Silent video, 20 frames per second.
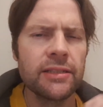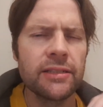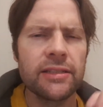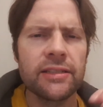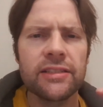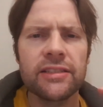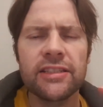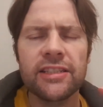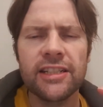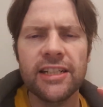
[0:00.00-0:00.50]

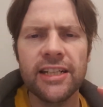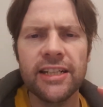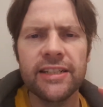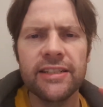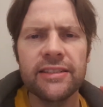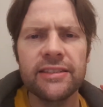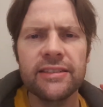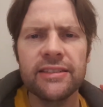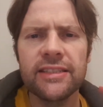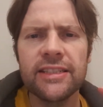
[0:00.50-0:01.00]
And
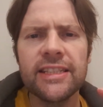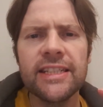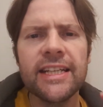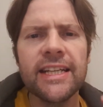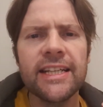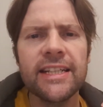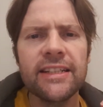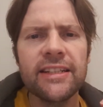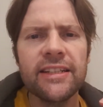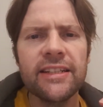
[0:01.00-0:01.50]
today the
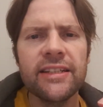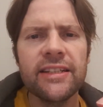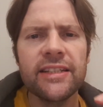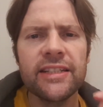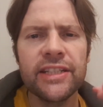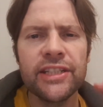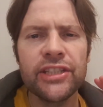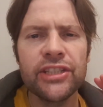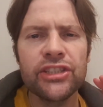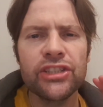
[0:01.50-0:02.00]
ending
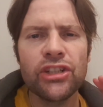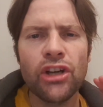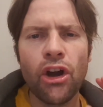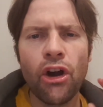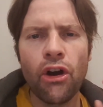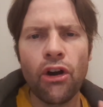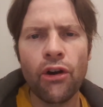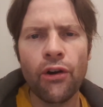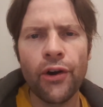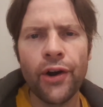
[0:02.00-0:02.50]
is
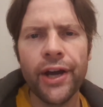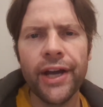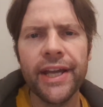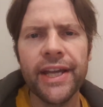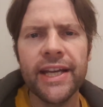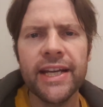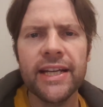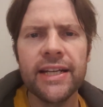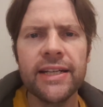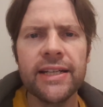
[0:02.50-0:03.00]

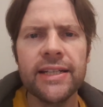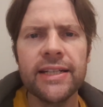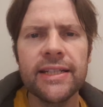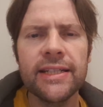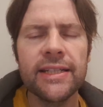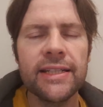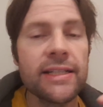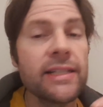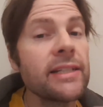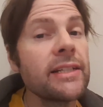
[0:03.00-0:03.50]

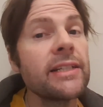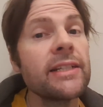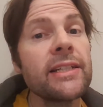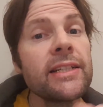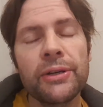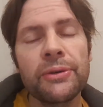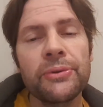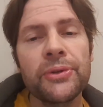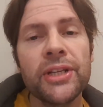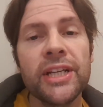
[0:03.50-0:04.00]
IE.
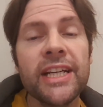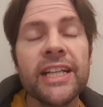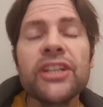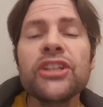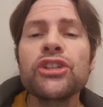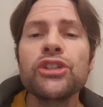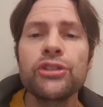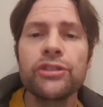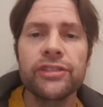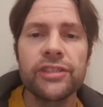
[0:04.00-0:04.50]
And in
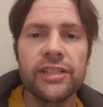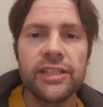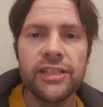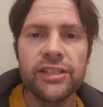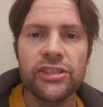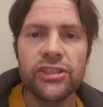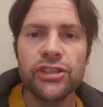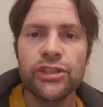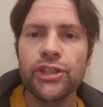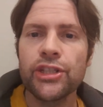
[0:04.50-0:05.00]
using
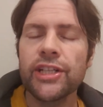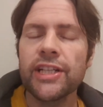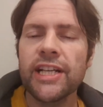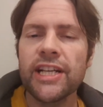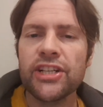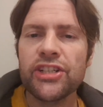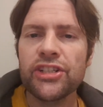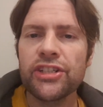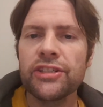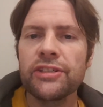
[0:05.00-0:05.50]
this, you can
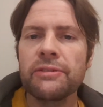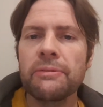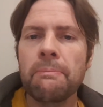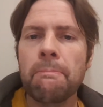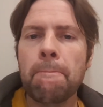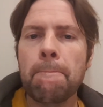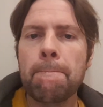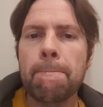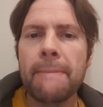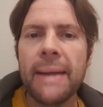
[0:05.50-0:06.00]
actually
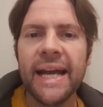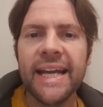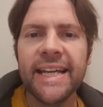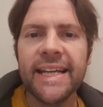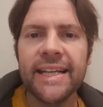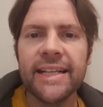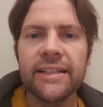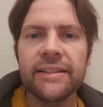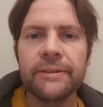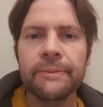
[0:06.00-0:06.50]
make
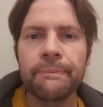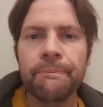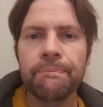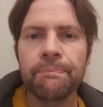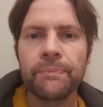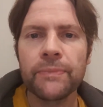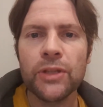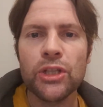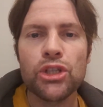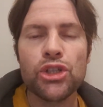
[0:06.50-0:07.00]
it
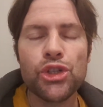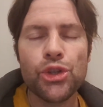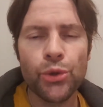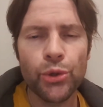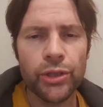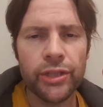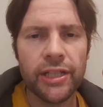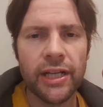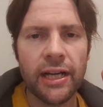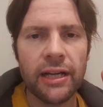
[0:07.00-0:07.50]

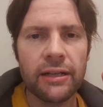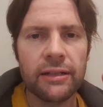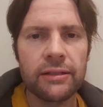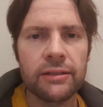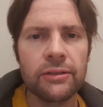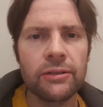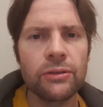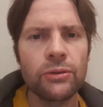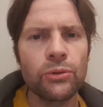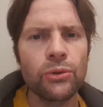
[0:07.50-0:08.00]
shorter
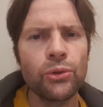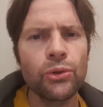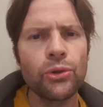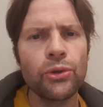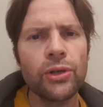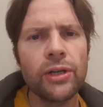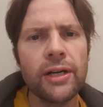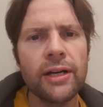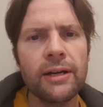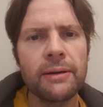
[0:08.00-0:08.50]

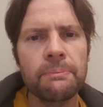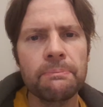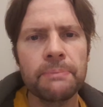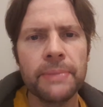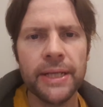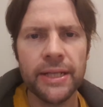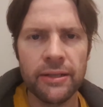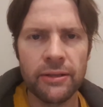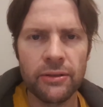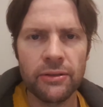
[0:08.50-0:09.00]
or a
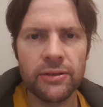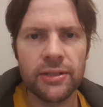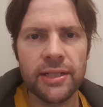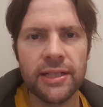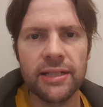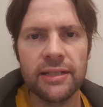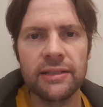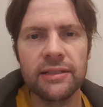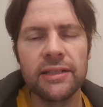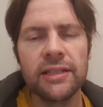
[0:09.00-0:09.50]
bit
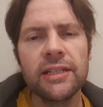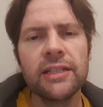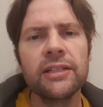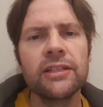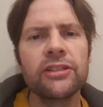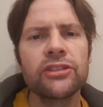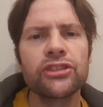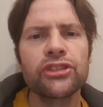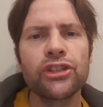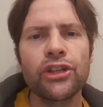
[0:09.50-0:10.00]
longer.
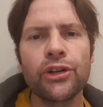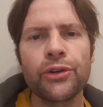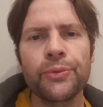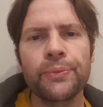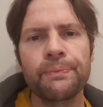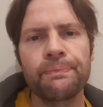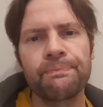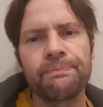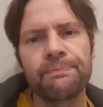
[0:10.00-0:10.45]
So